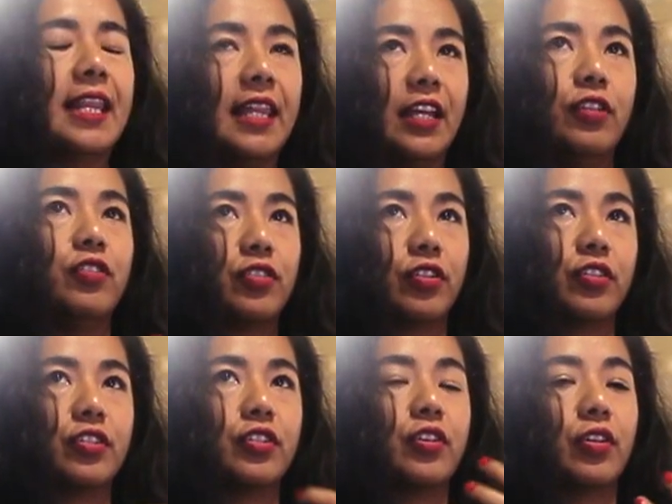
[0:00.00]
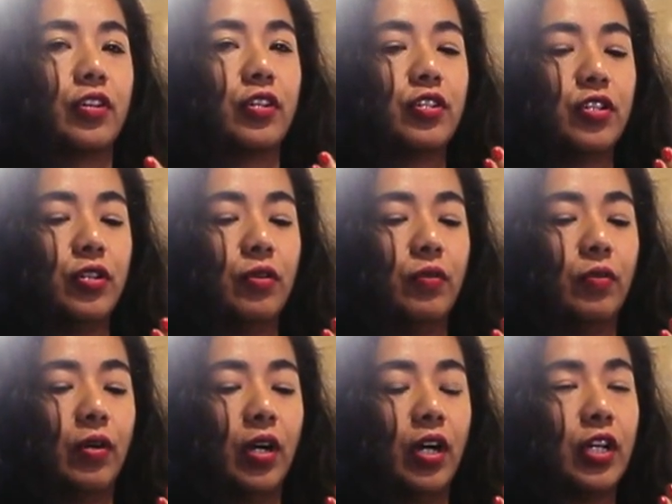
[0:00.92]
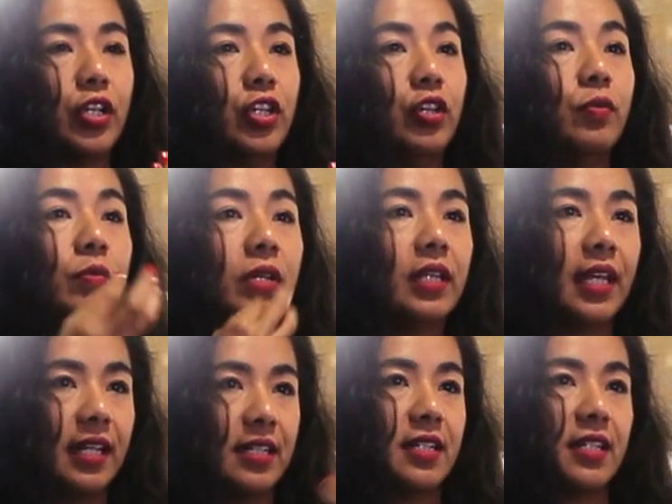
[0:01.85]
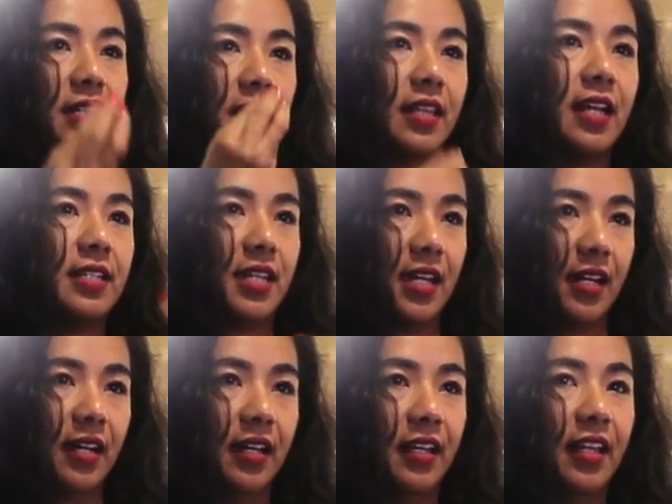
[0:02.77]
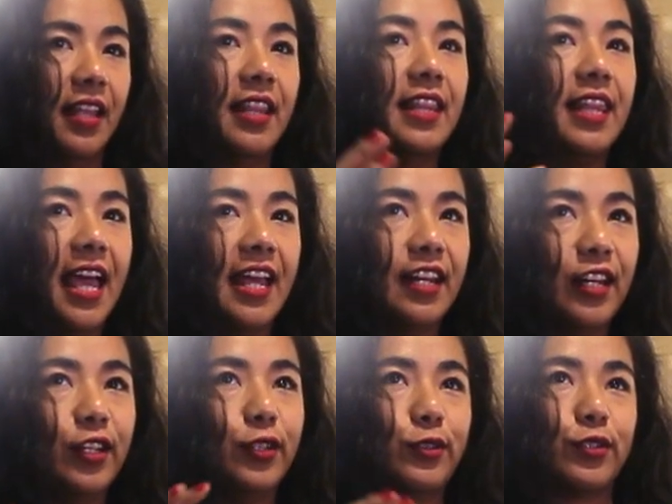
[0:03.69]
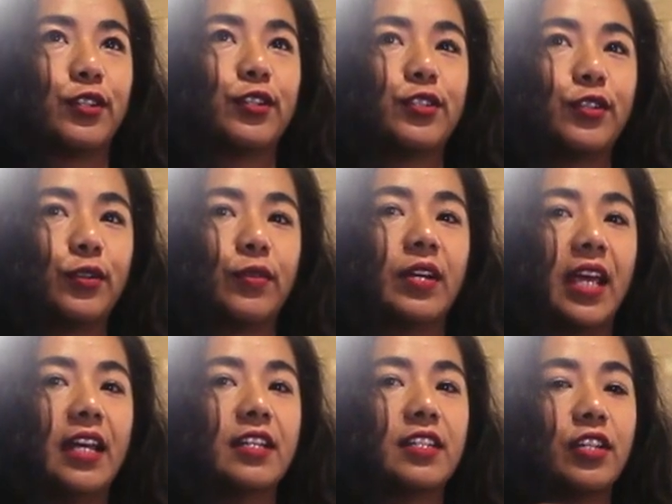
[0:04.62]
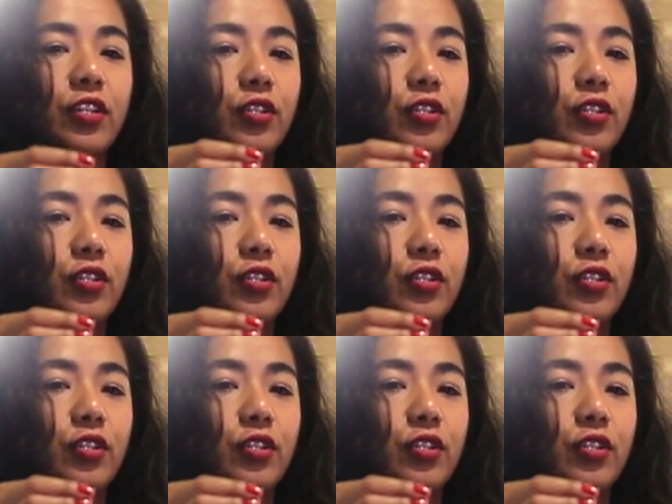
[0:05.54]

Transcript: Then you start to accumulate that data. Then you start to create